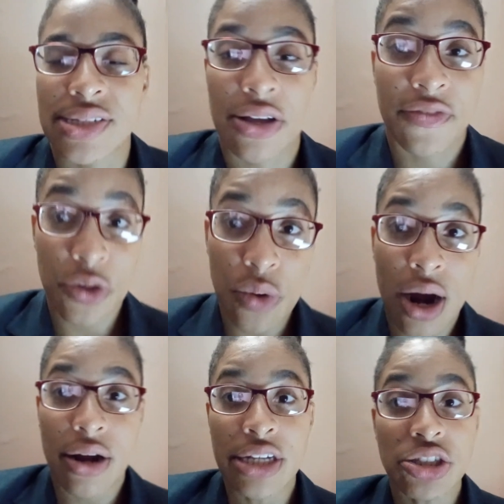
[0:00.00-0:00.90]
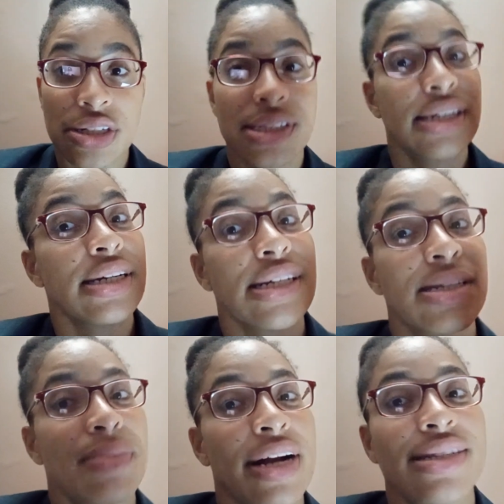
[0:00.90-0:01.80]
So if you are interested in a
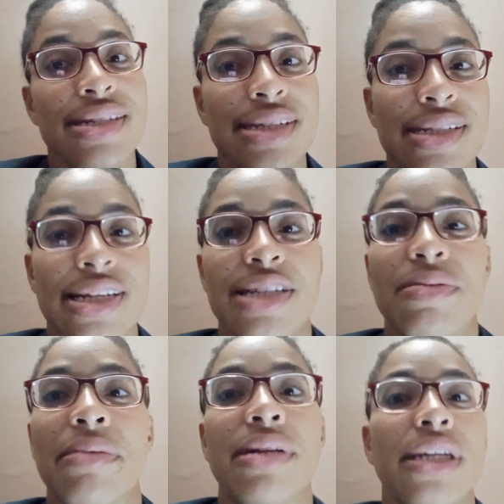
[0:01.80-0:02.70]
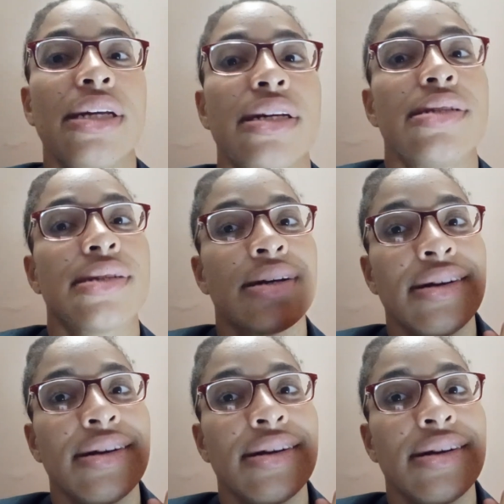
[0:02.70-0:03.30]
smart hands assessment, please